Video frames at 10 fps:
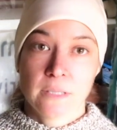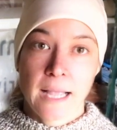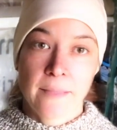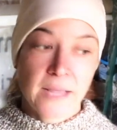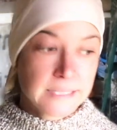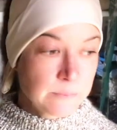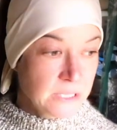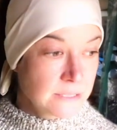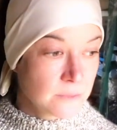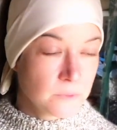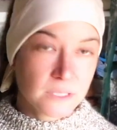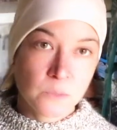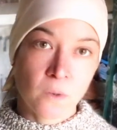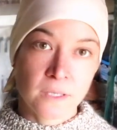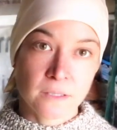And that's because I really
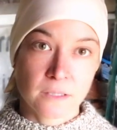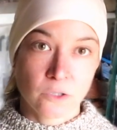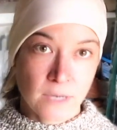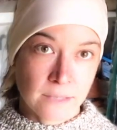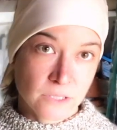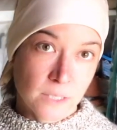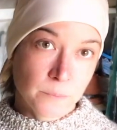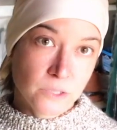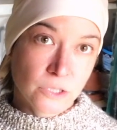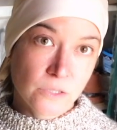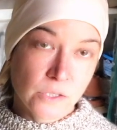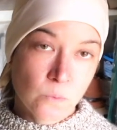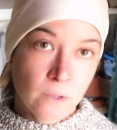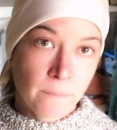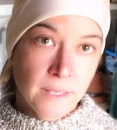want the ground temperatures to
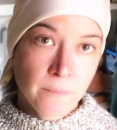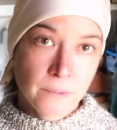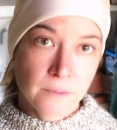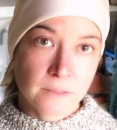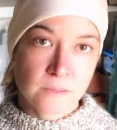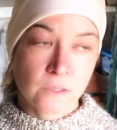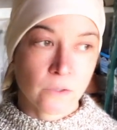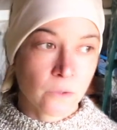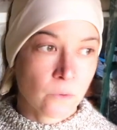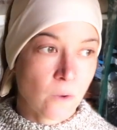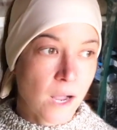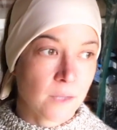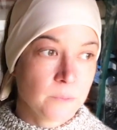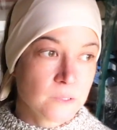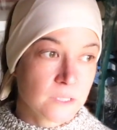warm up. So I'll
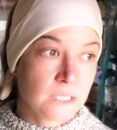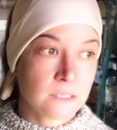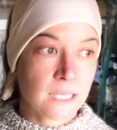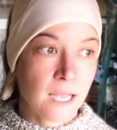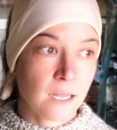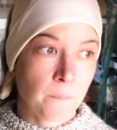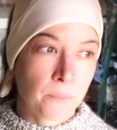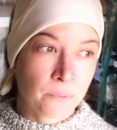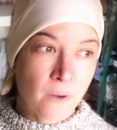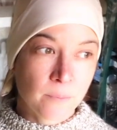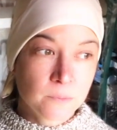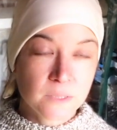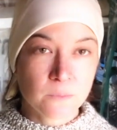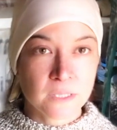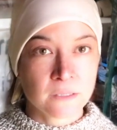be looking probably
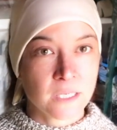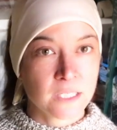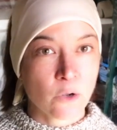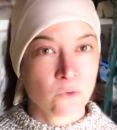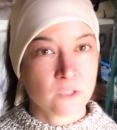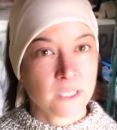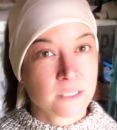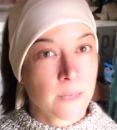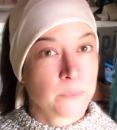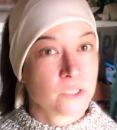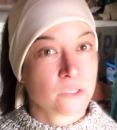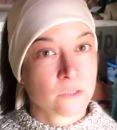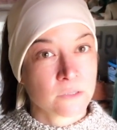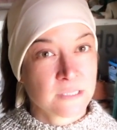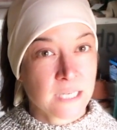when like overnight temperatures
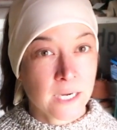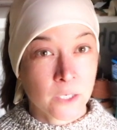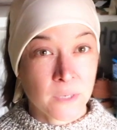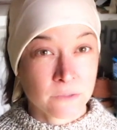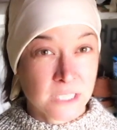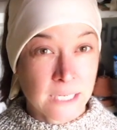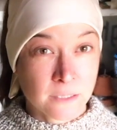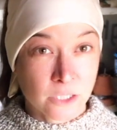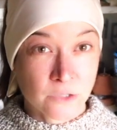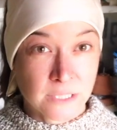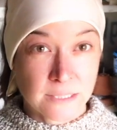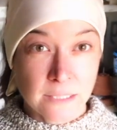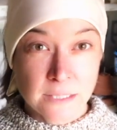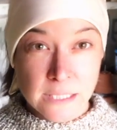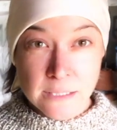are staying around 10 degrees
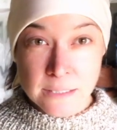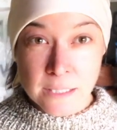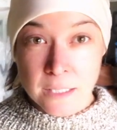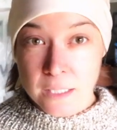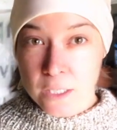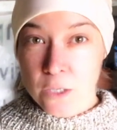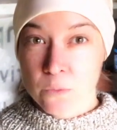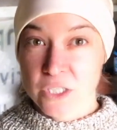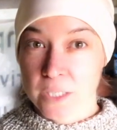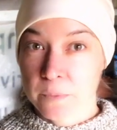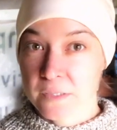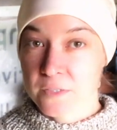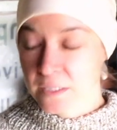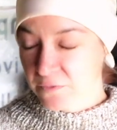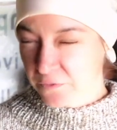Celsius, which I believe
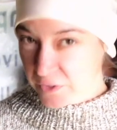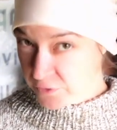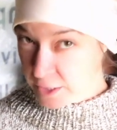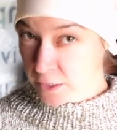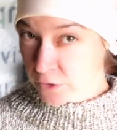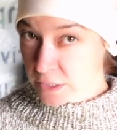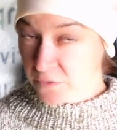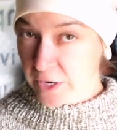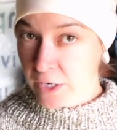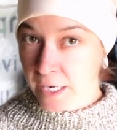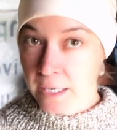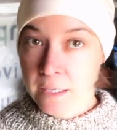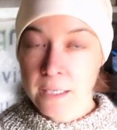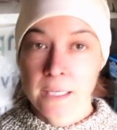is 50 degrees Fahrenheit.